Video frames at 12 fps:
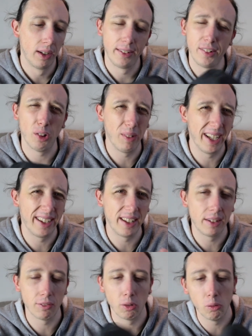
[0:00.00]
You don't really
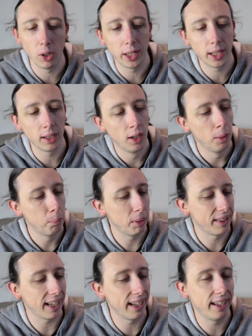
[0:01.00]
need it for running. But
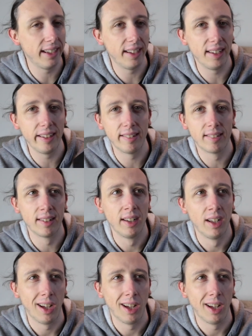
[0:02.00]
that is,